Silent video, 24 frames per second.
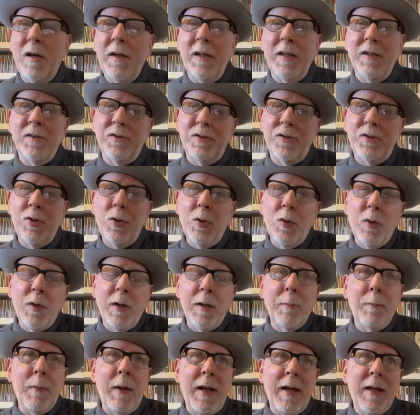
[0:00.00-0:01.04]
his
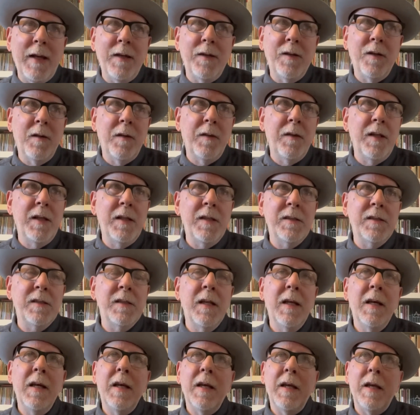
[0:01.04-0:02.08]
touring band on this.
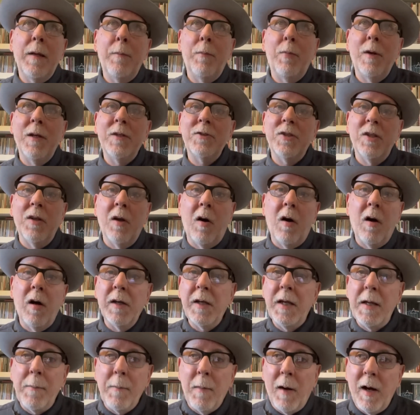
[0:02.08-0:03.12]
He brings in
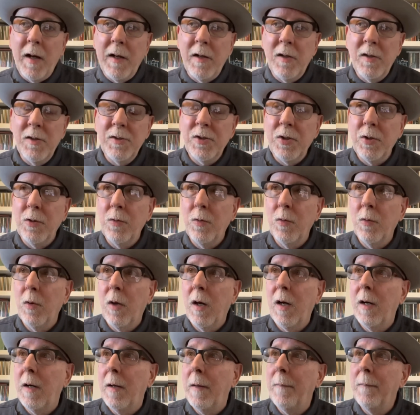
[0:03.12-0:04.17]
Augie Myers, who
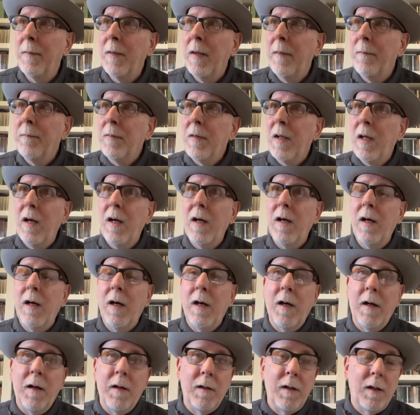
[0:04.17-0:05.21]
a
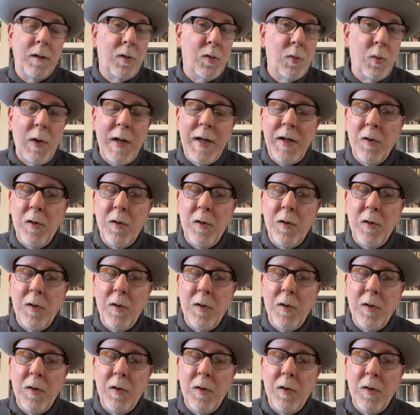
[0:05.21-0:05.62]
great